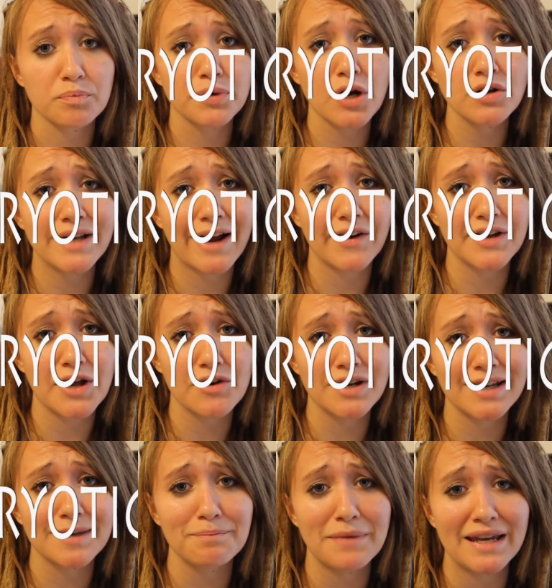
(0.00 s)

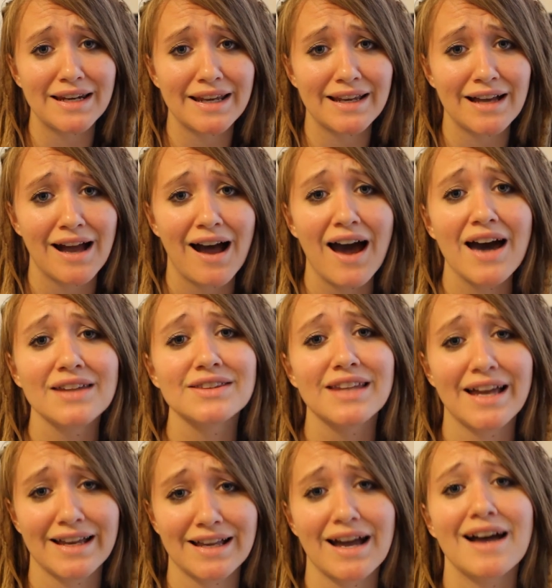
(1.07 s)
Prokaryotic meaning
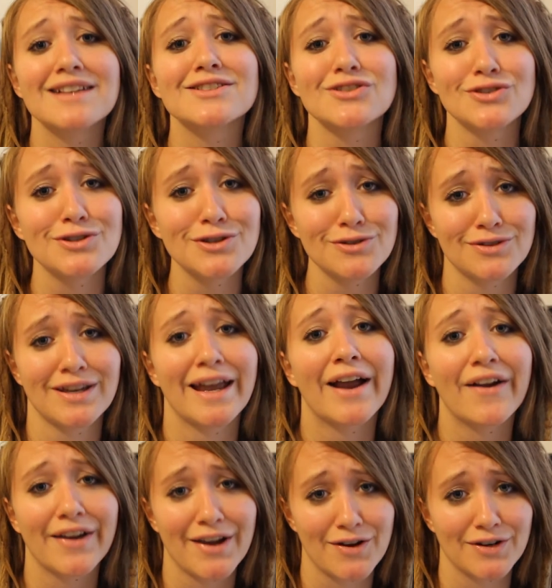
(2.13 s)
unlike us
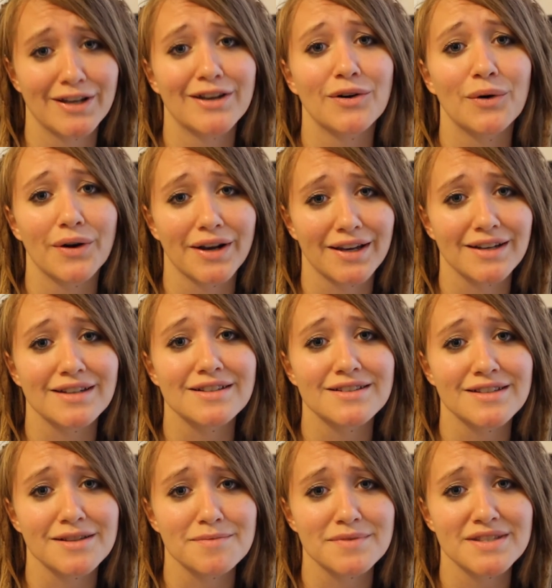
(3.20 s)
eukaryotic
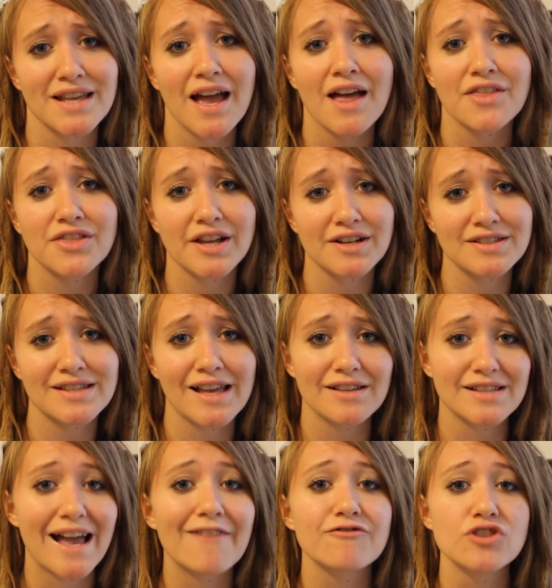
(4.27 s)
organisms, their cells
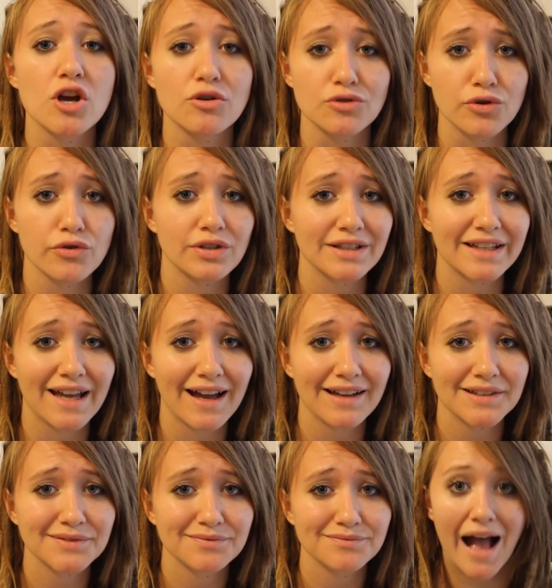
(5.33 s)
have no
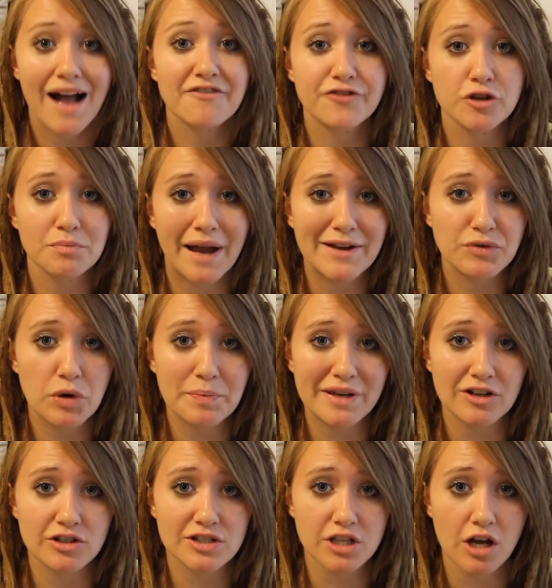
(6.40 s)
nuclei. A few
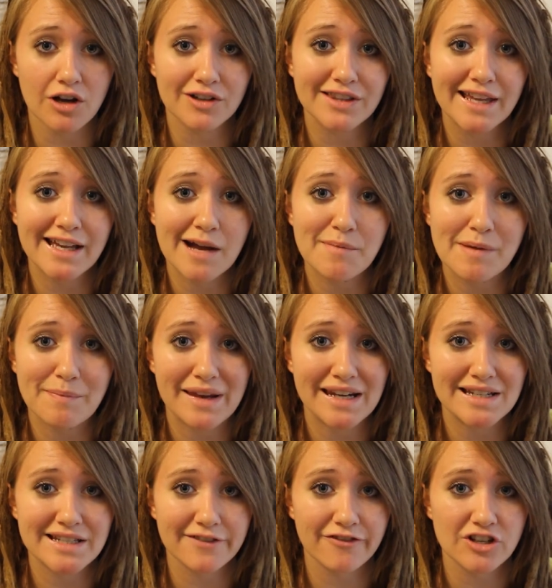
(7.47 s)
micrometers long, they come in many
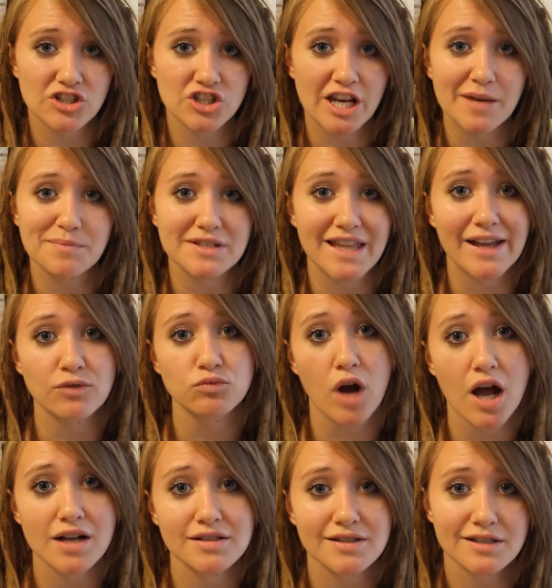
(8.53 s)
different shapes like
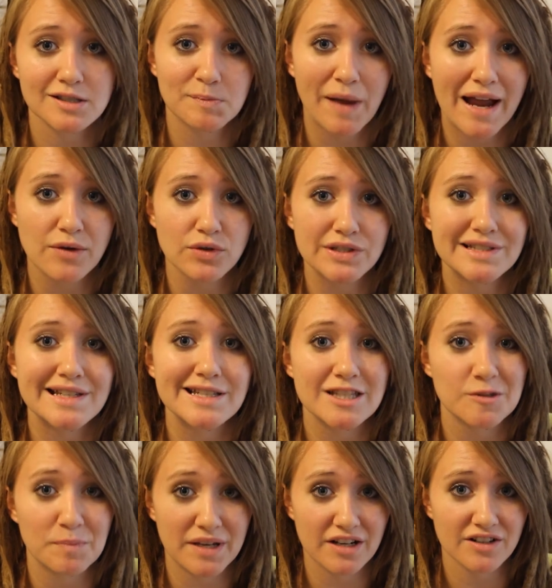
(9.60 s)
rods, spirals, and
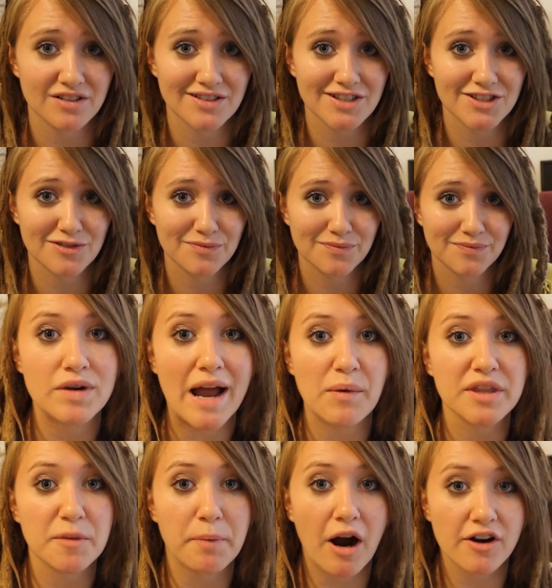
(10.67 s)
spears. Now
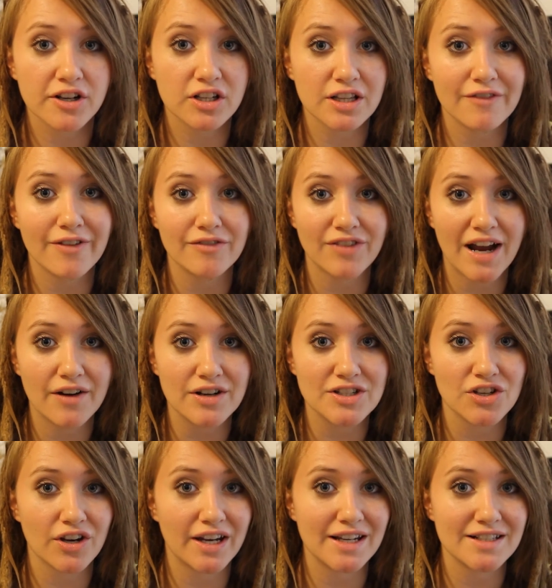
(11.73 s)
with a particle of a virus,
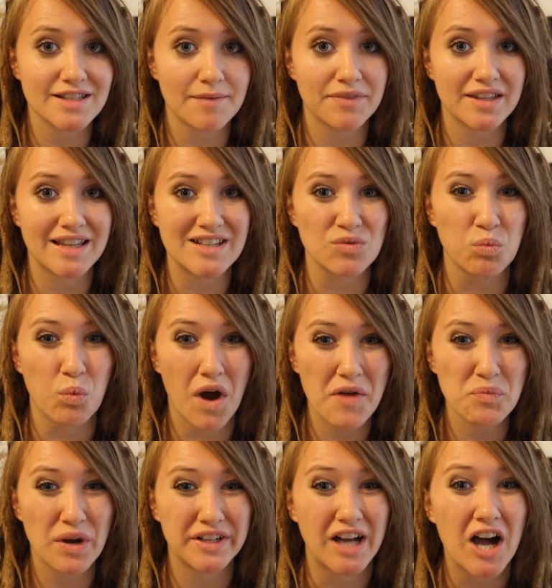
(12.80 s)
you're getting something that's 1
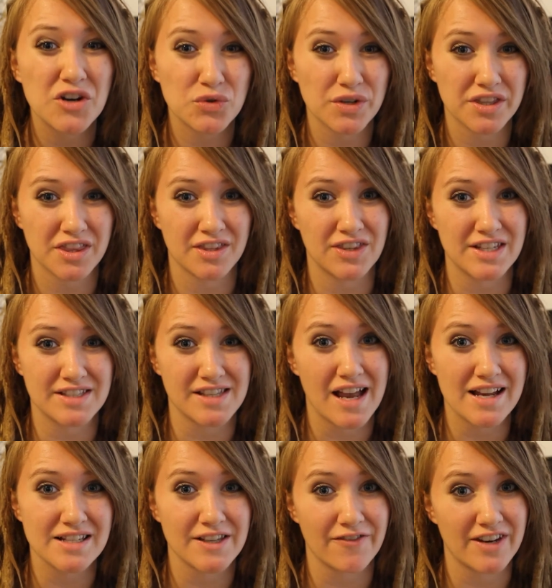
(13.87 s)
100th the
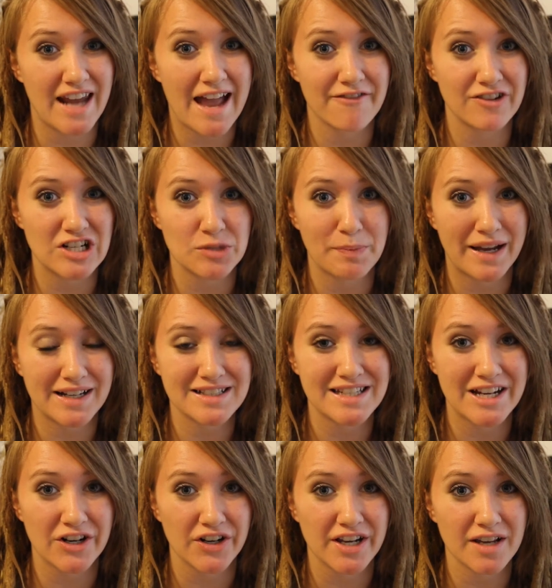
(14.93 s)
size of an average
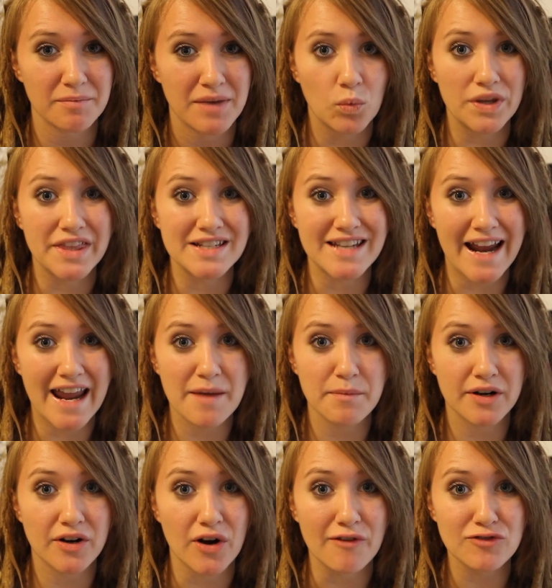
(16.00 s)
bacterium, with a
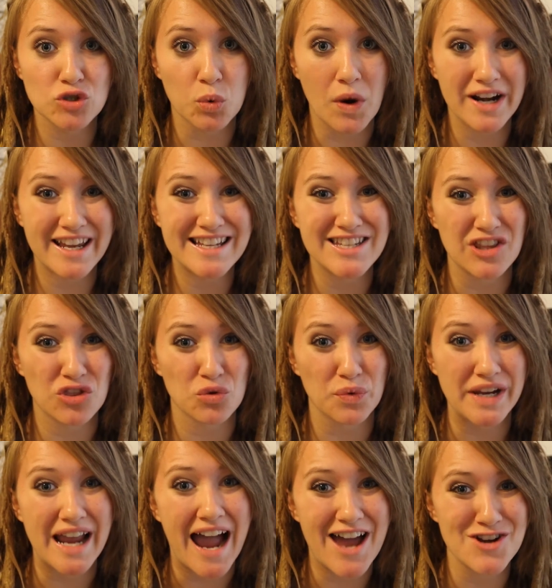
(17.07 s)
diameter of 20 to
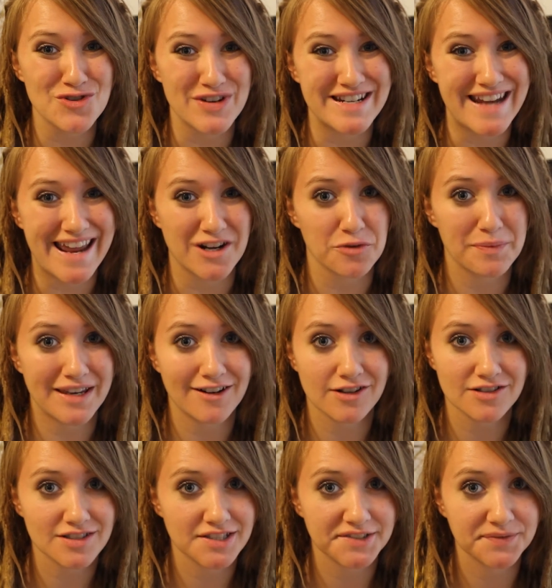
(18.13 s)
300
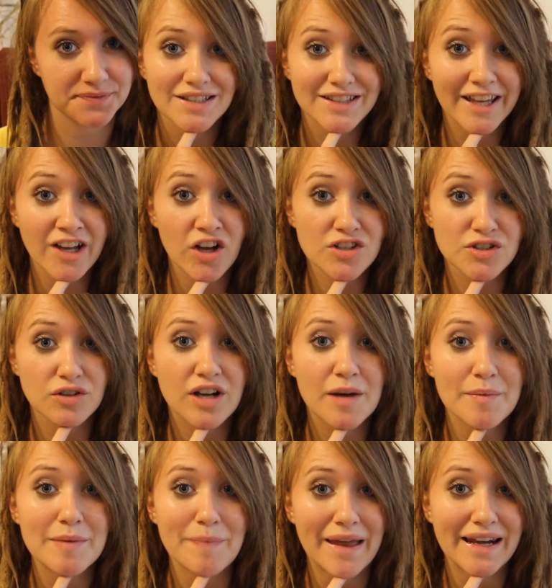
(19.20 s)
nanometers. They also
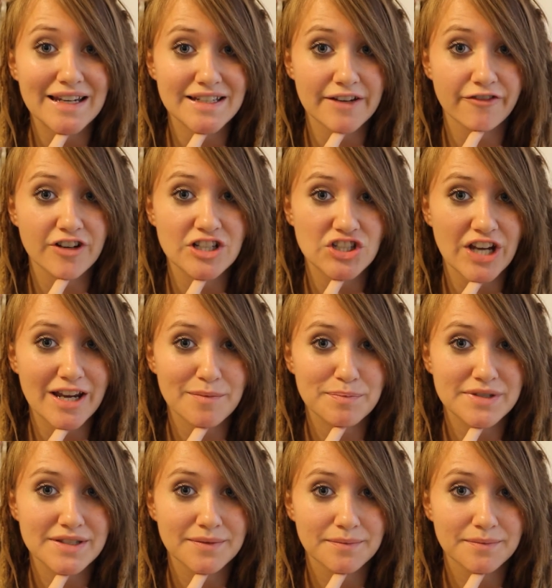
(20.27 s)
come in many different shapes.